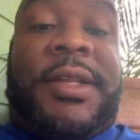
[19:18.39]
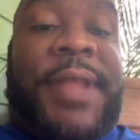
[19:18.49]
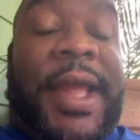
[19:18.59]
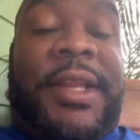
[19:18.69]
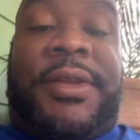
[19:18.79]

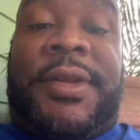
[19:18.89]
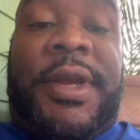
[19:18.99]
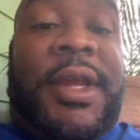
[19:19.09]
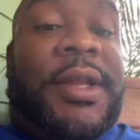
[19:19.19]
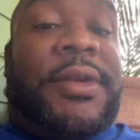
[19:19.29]
The
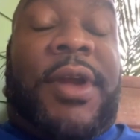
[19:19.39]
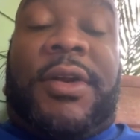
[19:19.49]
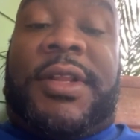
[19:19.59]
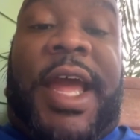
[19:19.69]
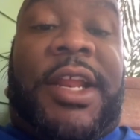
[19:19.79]

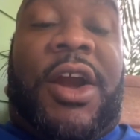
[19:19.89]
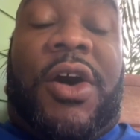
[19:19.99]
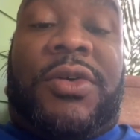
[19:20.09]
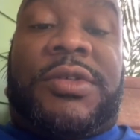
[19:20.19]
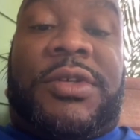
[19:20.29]
lady
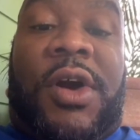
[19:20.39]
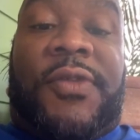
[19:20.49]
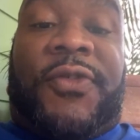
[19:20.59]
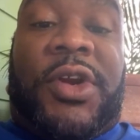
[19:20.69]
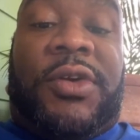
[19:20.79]
holds the
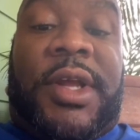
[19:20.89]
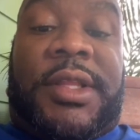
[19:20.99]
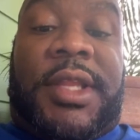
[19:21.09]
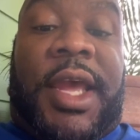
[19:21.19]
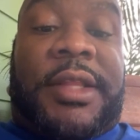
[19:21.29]
door for you